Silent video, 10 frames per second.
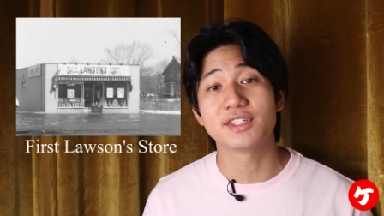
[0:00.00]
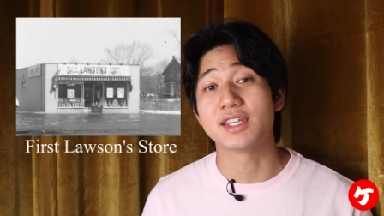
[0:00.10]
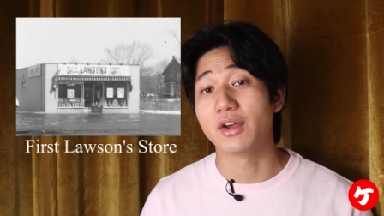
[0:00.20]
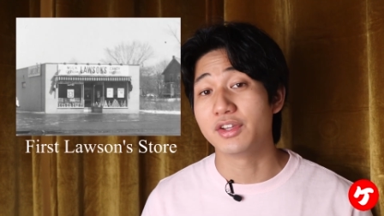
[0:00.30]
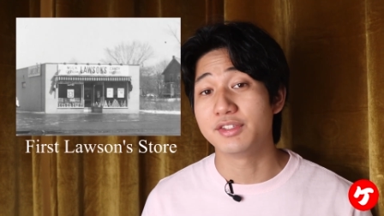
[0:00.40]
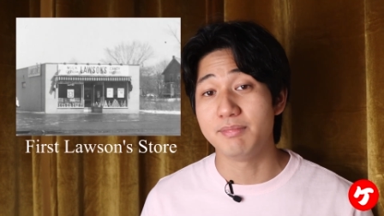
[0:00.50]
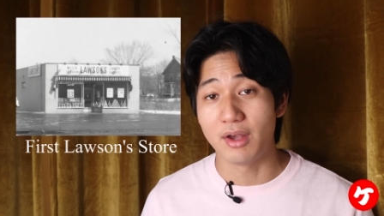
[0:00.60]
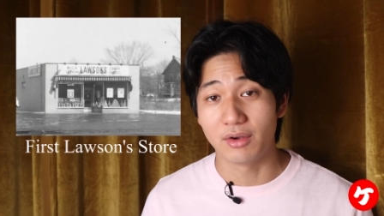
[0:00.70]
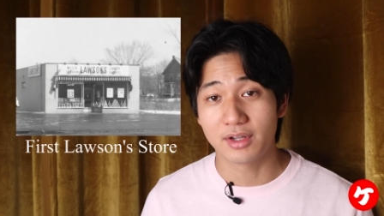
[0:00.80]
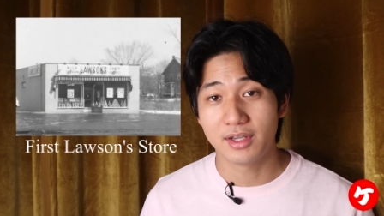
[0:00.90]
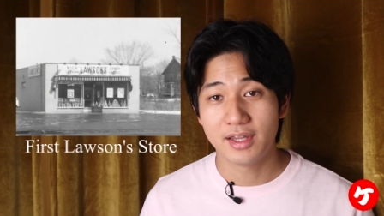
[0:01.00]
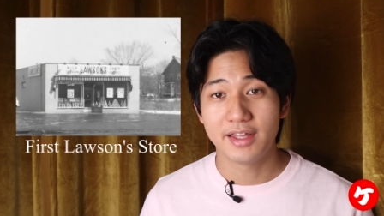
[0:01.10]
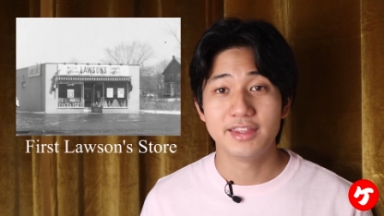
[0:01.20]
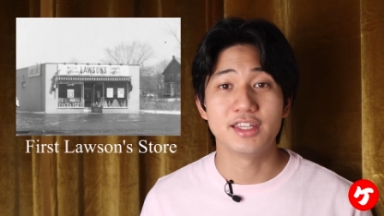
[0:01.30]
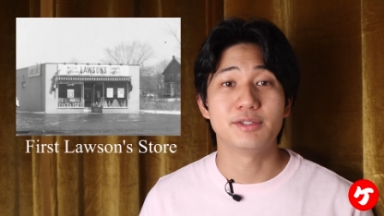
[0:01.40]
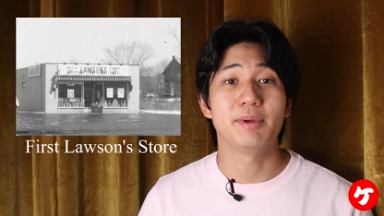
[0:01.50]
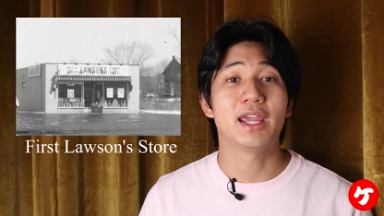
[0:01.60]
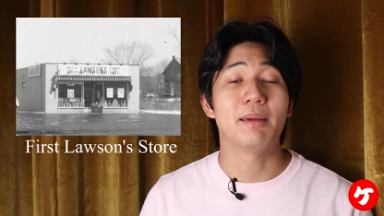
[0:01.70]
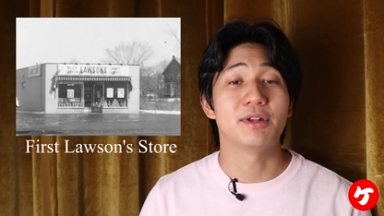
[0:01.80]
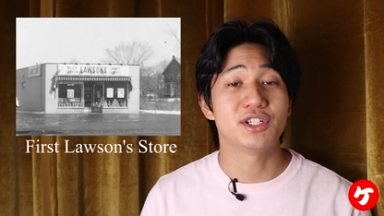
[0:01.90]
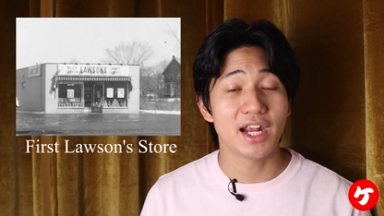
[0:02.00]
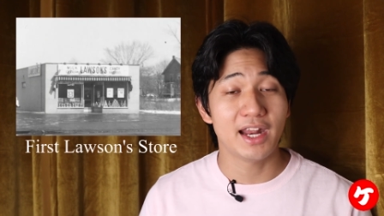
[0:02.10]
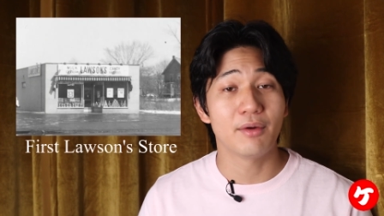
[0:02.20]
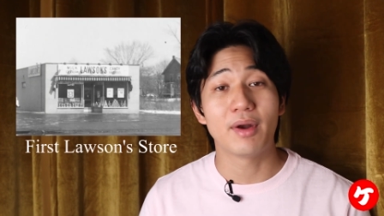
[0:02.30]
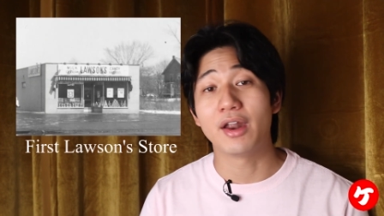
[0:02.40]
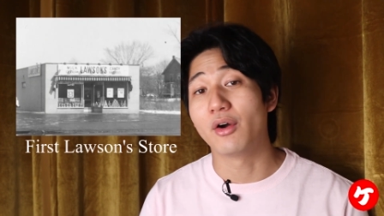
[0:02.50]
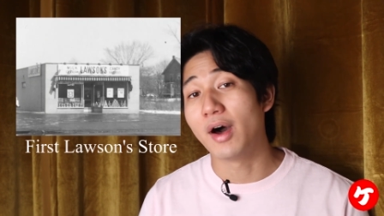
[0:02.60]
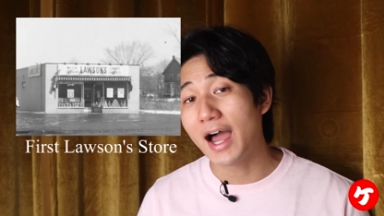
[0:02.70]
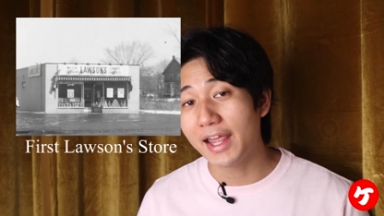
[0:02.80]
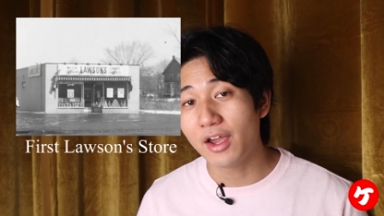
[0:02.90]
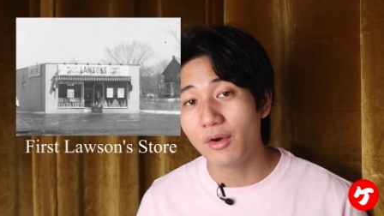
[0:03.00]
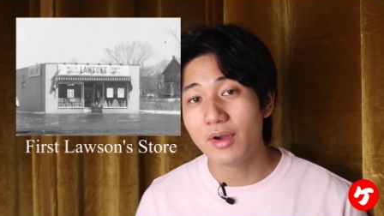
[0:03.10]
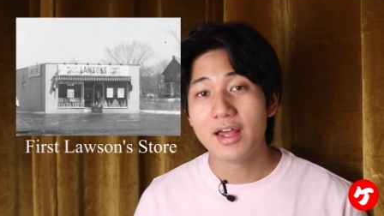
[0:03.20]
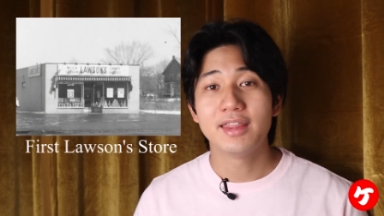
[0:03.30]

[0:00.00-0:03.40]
to sell his milk. This became a chain around Ohio